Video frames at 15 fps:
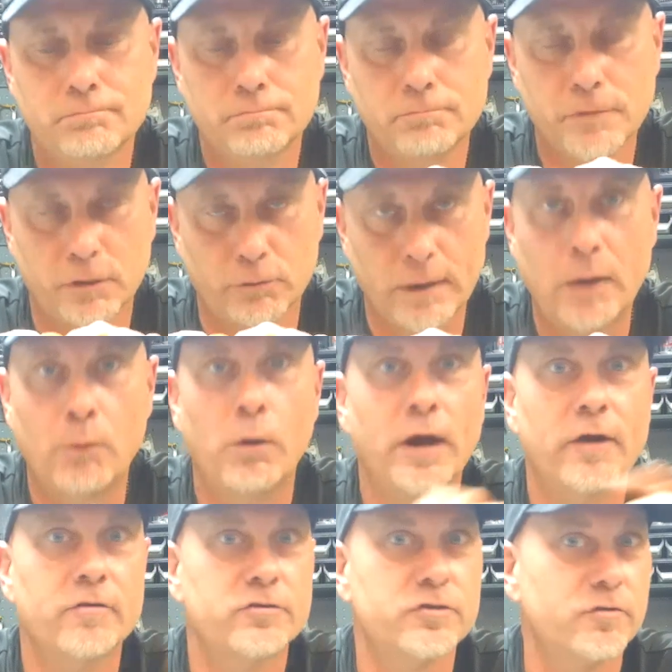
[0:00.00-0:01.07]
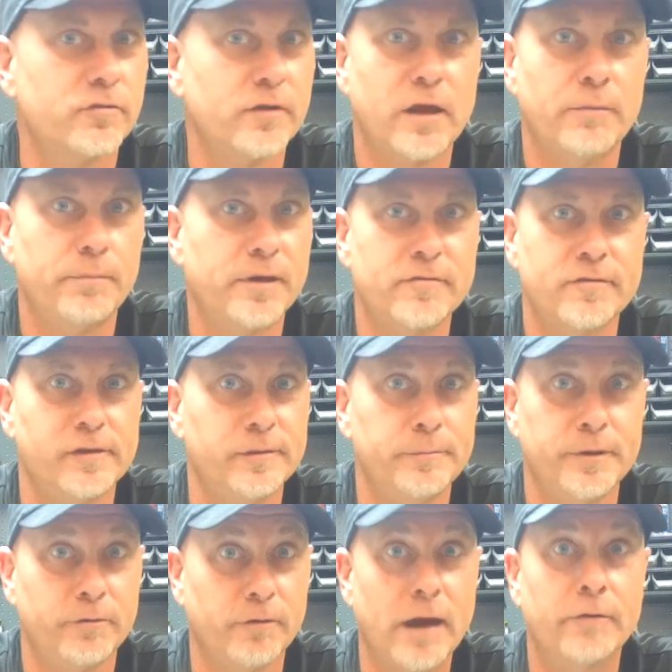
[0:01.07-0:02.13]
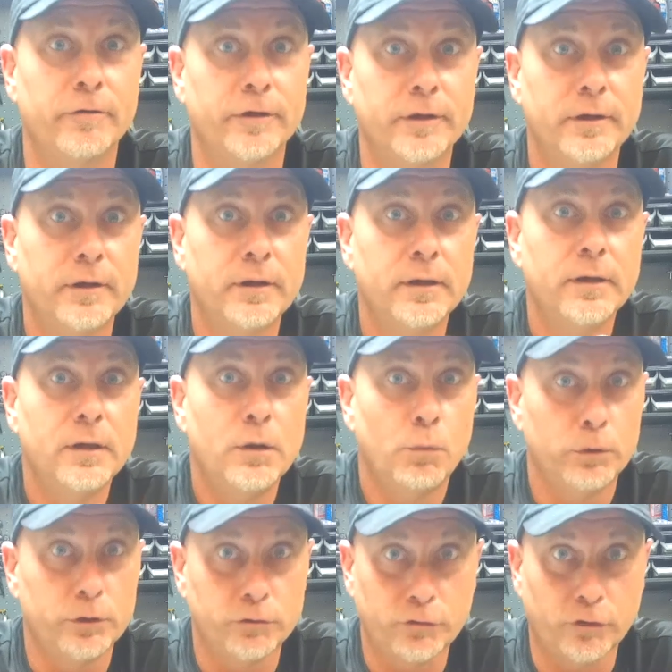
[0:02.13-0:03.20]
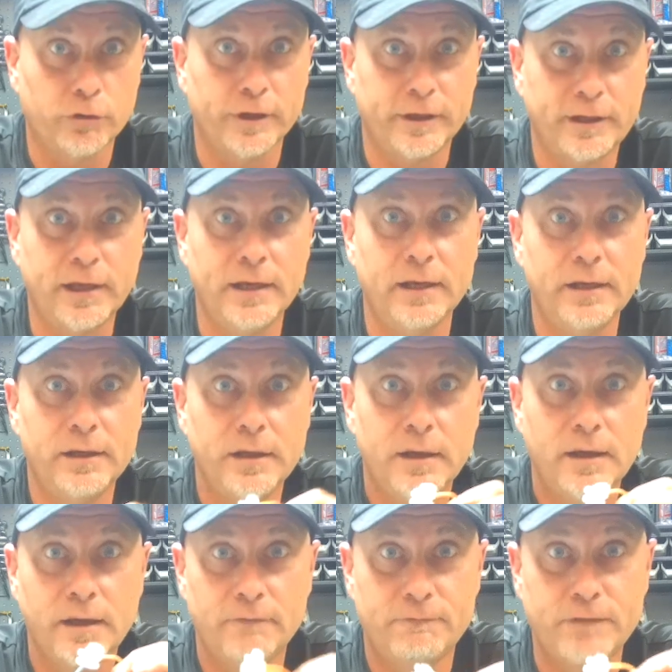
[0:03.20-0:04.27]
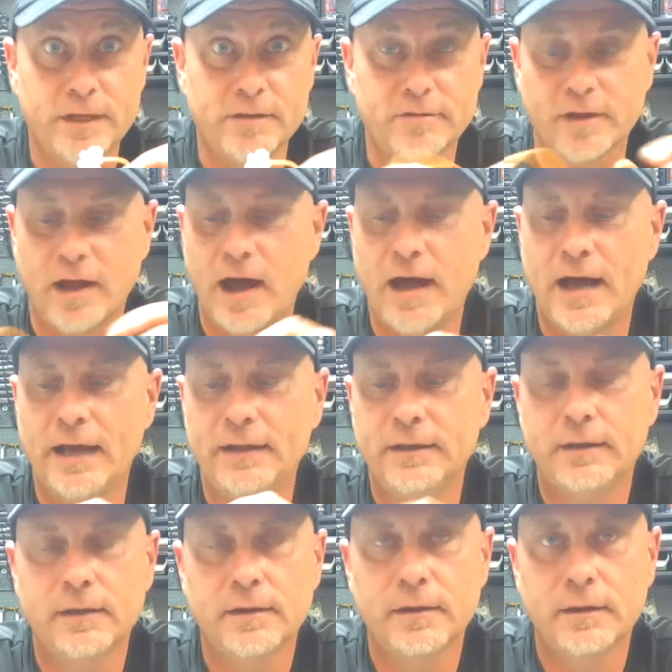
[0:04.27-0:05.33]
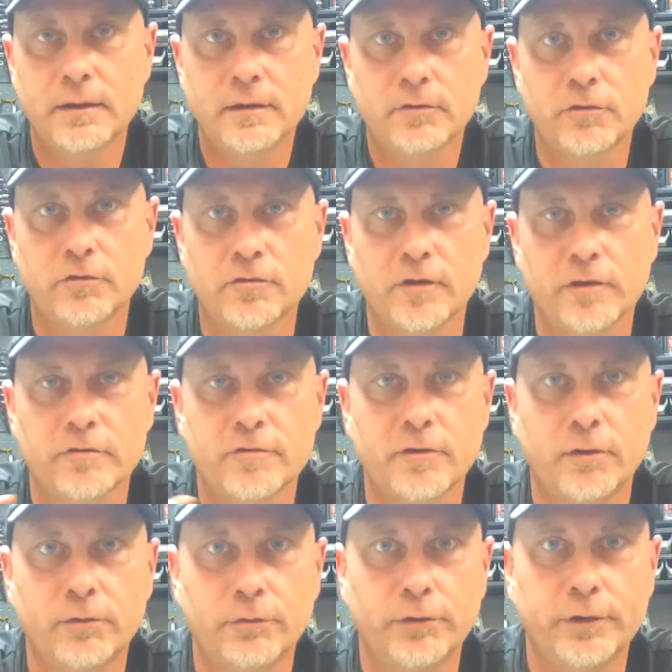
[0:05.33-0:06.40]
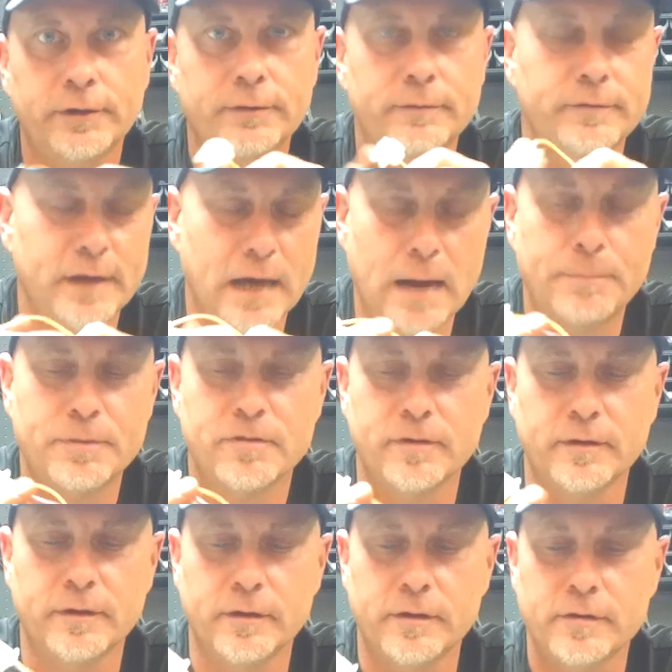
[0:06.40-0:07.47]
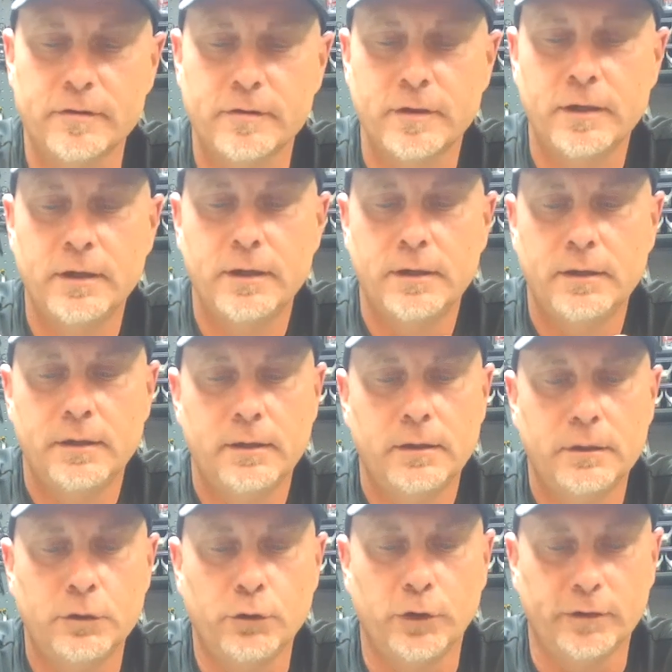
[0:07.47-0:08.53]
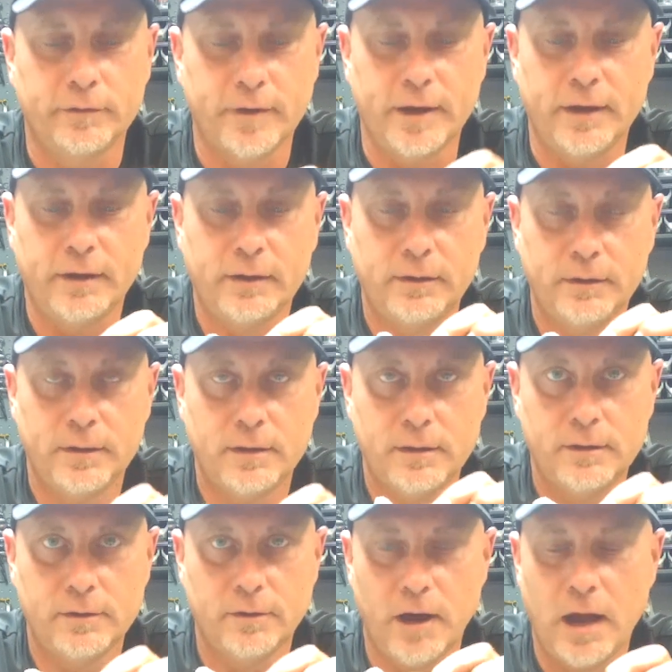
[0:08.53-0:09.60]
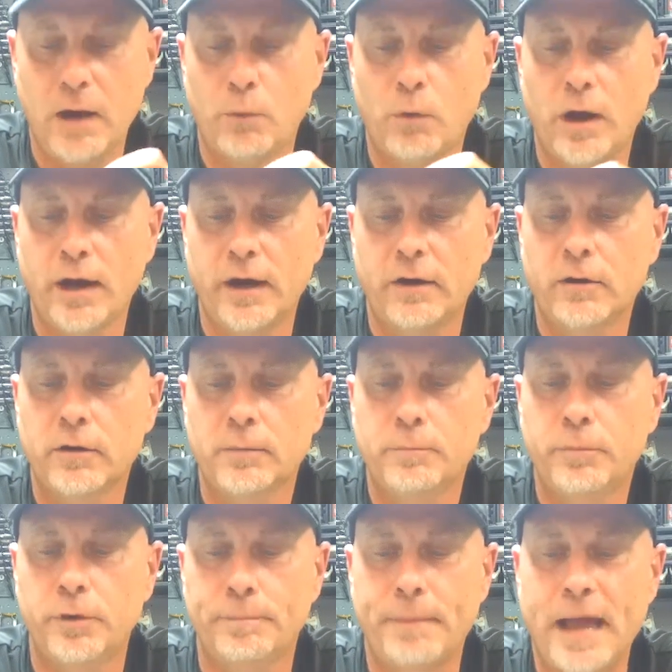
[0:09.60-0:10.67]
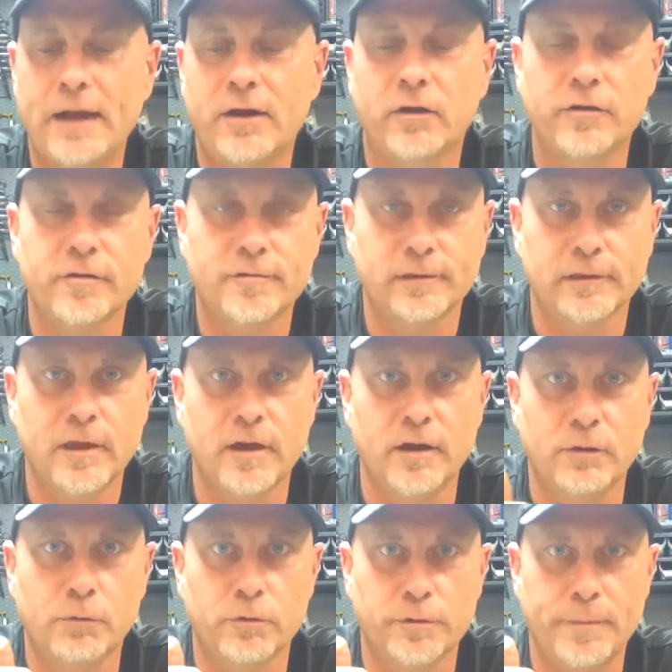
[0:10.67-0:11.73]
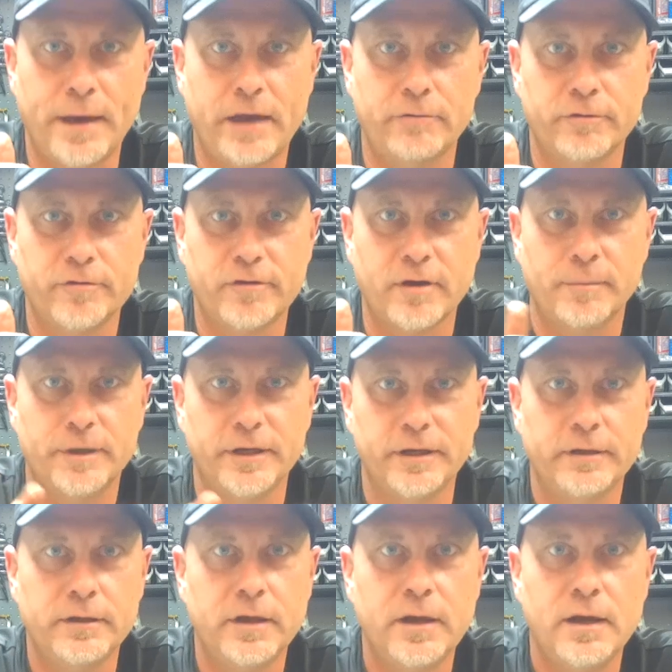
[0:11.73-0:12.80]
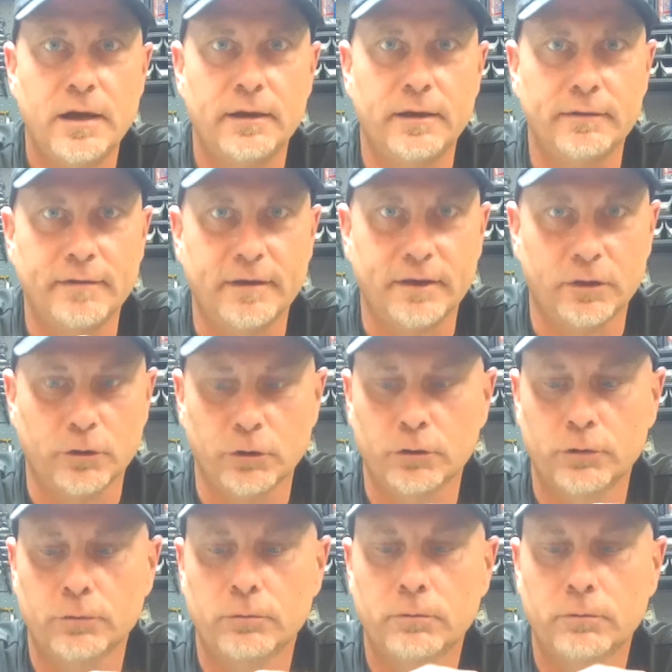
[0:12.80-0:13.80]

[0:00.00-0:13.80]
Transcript: the ground wire's just got to basically be grounded. When you turn the key, it feeds the hot, turns on the solenoid. The opposite is, you could take your hot wire, put it back on this lug where the battery's coming in, and then take your